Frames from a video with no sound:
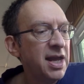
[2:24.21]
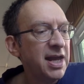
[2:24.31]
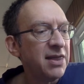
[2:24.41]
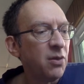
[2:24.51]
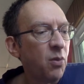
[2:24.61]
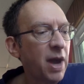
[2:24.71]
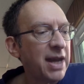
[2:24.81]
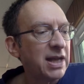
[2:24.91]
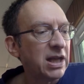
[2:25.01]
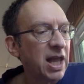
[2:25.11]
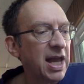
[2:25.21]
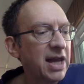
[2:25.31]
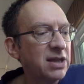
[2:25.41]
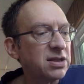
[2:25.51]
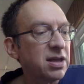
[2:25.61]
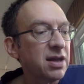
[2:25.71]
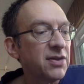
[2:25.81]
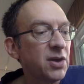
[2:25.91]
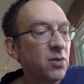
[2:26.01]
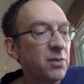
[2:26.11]
In the white glades,
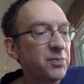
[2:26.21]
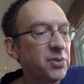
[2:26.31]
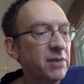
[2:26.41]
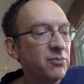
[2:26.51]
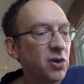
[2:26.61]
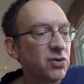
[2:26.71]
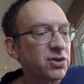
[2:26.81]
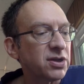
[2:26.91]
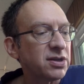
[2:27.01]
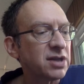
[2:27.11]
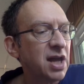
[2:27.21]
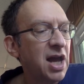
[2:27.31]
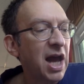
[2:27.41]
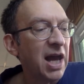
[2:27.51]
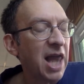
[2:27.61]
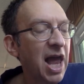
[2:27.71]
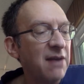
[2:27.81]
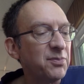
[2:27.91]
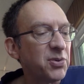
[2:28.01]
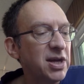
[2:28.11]
there were primroses. A
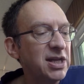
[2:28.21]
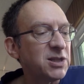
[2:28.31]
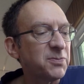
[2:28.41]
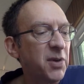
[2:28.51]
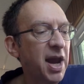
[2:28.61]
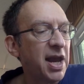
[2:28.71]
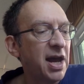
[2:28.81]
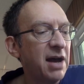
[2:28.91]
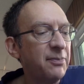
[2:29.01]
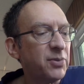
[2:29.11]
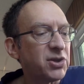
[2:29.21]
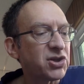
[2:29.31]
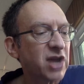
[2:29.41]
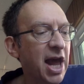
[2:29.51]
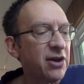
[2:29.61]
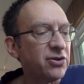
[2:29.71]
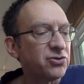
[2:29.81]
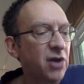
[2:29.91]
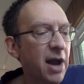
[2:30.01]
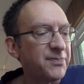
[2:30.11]
light breeze sprang up, which scattered
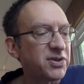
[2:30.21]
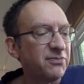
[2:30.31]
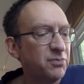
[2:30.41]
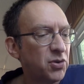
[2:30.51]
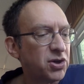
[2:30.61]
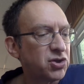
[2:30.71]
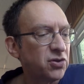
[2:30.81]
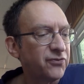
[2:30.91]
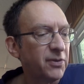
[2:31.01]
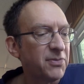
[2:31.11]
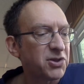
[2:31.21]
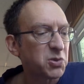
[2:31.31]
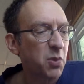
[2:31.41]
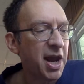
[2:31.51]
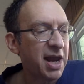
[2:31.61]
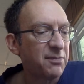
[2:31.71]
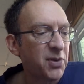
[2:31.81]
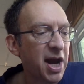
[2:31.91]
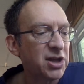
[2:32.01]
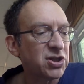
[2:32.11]
drops of moisture from the swaying
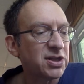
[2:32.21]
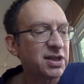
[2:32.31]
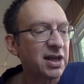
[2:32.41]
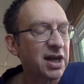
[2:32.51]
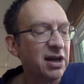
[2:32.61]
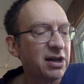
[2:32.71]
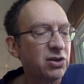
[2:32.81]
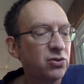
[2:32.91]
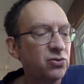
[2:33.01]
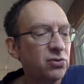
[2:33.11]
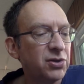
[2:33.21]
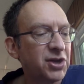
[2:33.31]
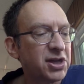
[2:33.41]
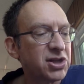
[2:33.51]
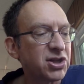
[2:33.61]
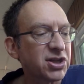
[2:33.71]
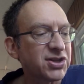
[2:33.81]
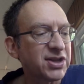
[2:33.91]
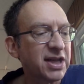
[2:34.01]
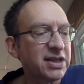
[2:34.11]
branches and carried cool, delicious
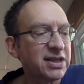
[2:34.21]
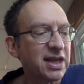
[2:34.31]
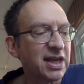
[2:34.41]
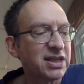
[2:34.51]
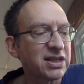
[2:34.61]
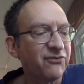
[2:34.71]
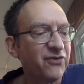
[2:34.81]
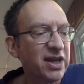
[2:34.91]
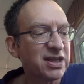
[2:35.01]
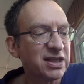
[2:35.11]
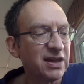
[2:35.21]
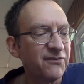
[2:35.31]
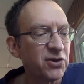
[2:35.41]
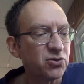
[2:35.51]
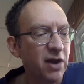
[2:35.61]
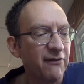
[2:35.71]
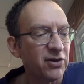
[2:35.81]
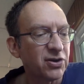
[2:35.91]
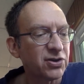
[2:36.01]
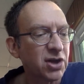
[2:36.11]
scents against the faces of the
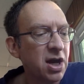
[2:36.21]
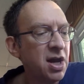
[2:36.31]
travelers.